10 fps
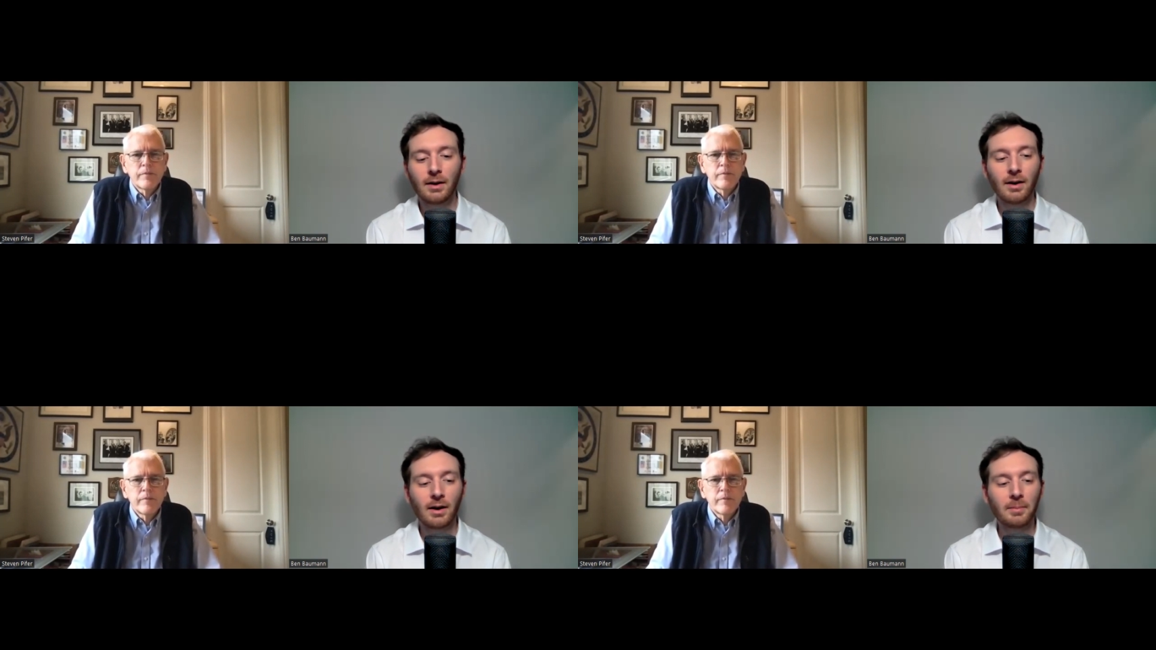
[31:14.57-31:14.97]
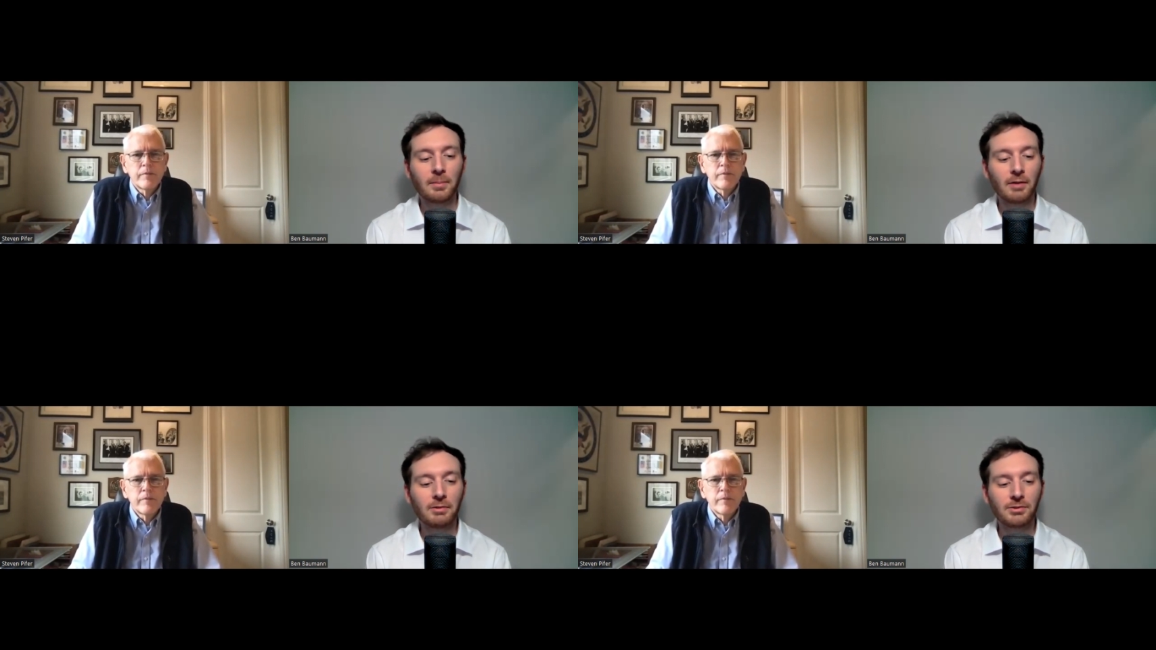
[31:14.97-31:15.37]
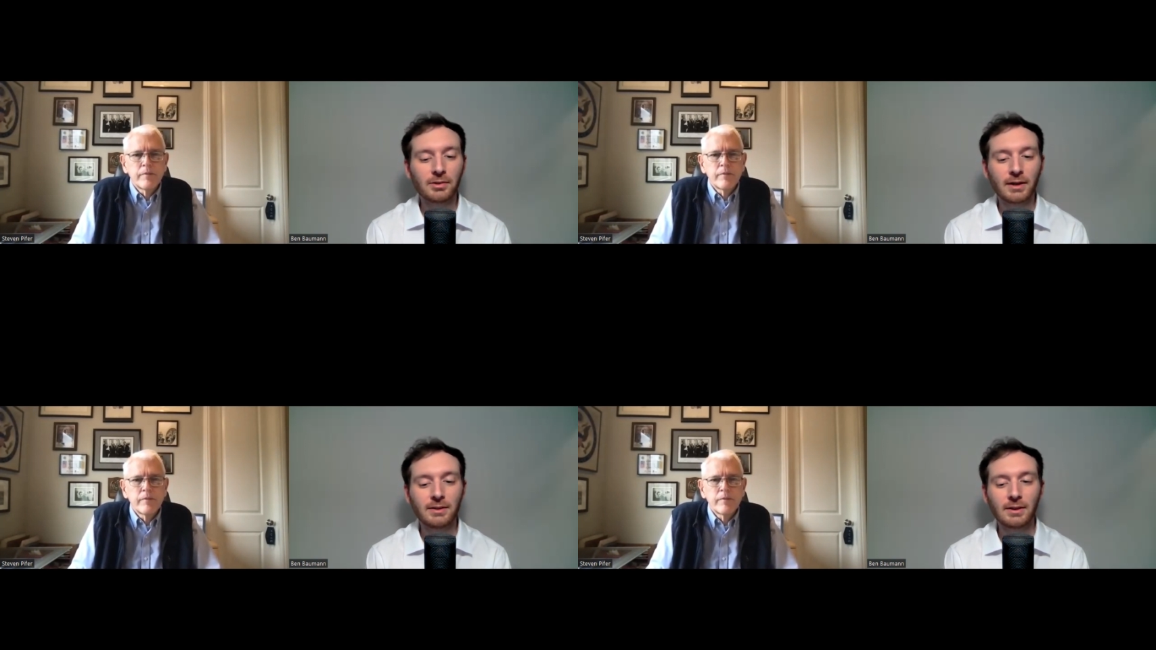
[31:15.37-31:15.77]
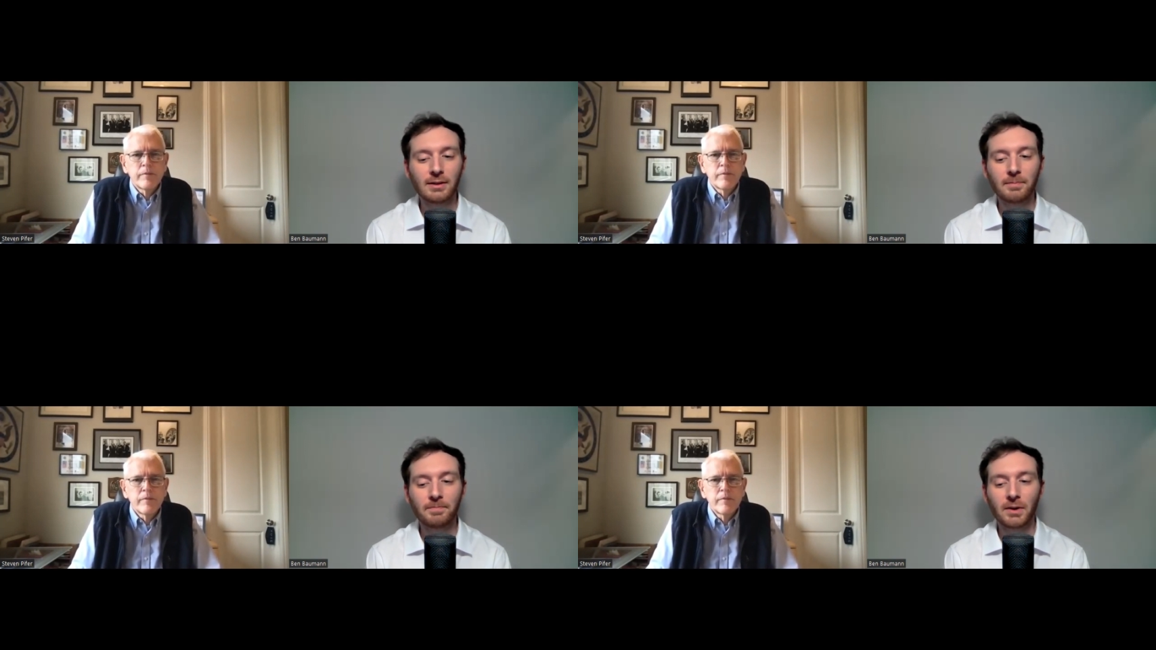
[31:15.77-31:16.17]
Speaker 1: Um, obviously, I think
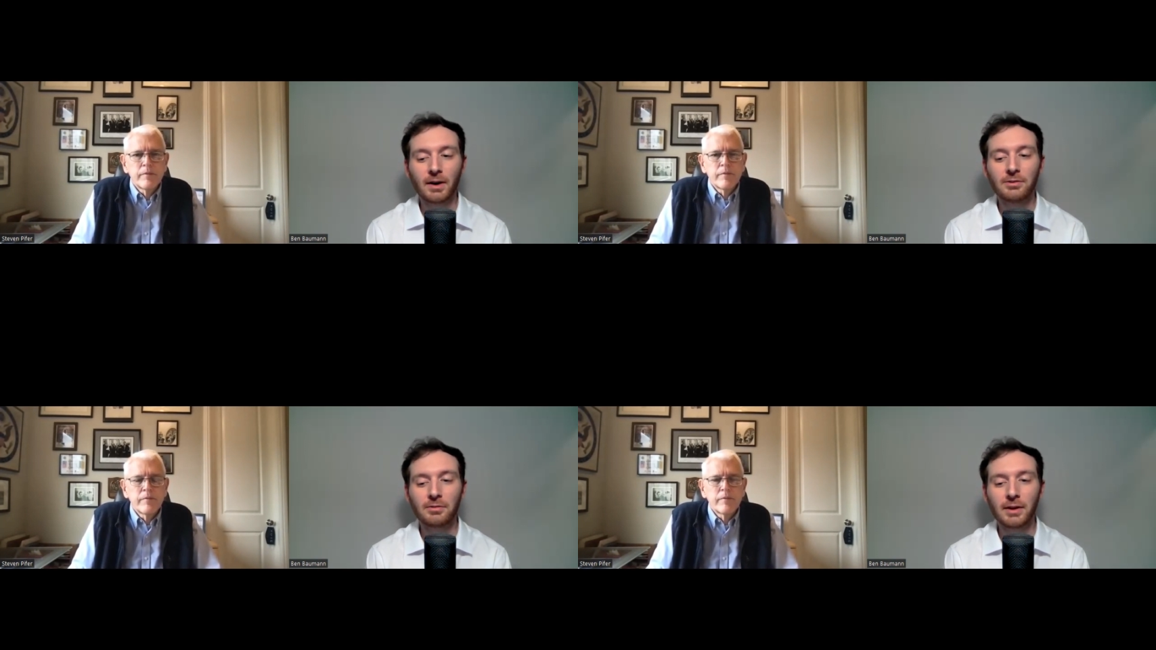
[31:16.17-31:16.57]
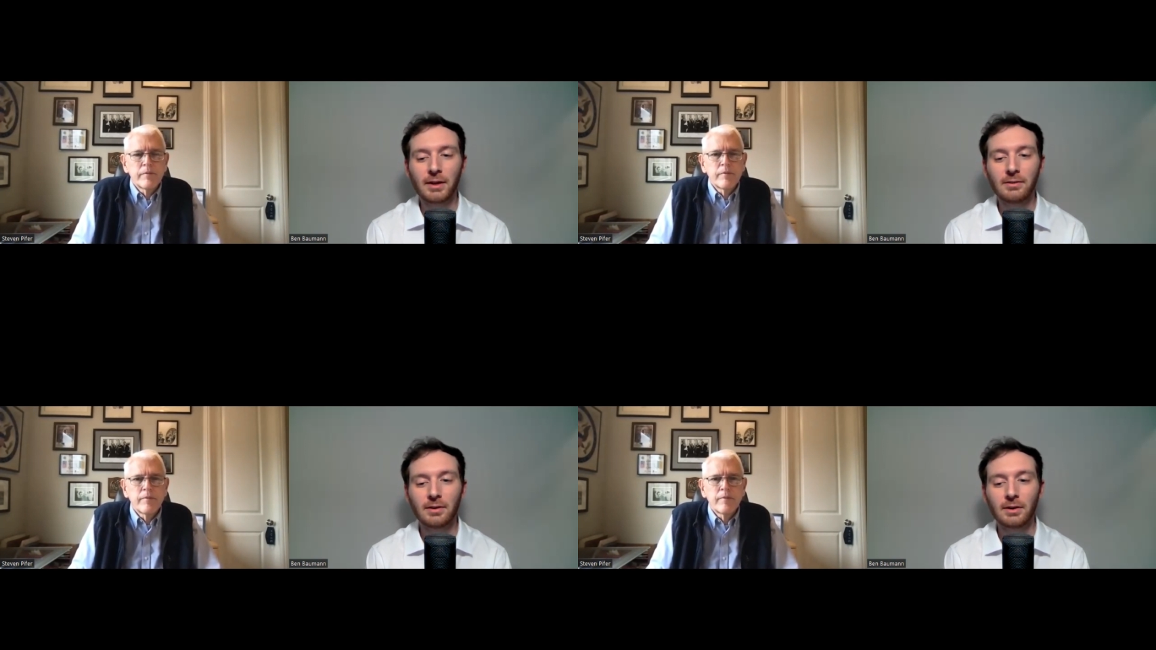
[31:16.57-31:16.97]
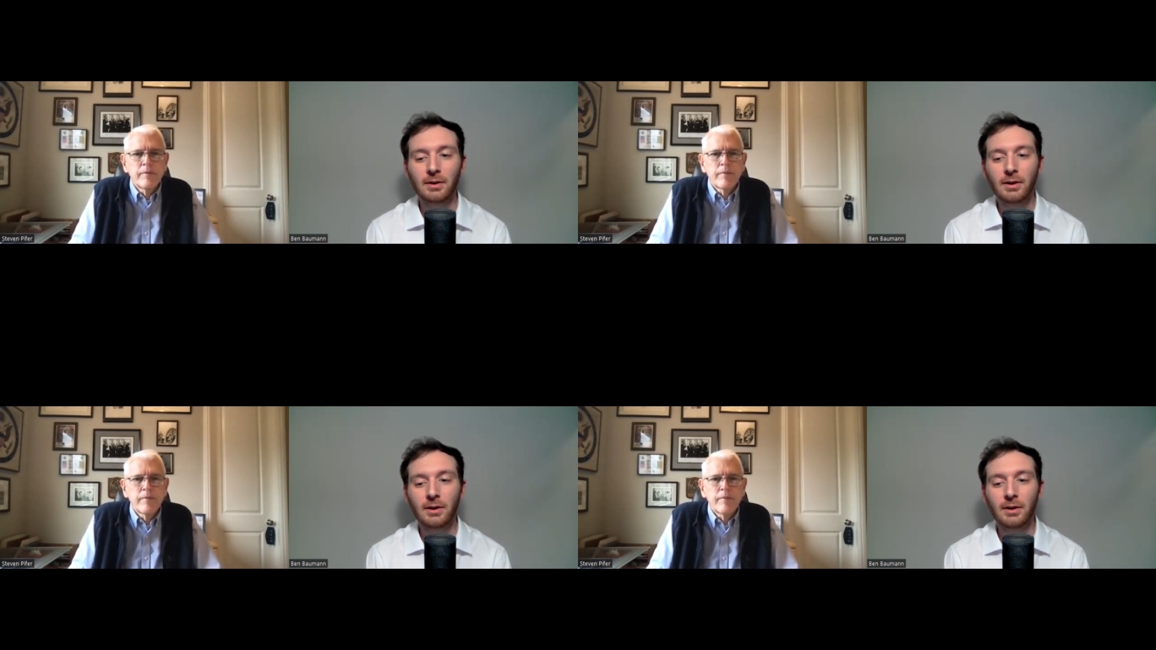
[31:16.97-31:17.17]
you know as of late the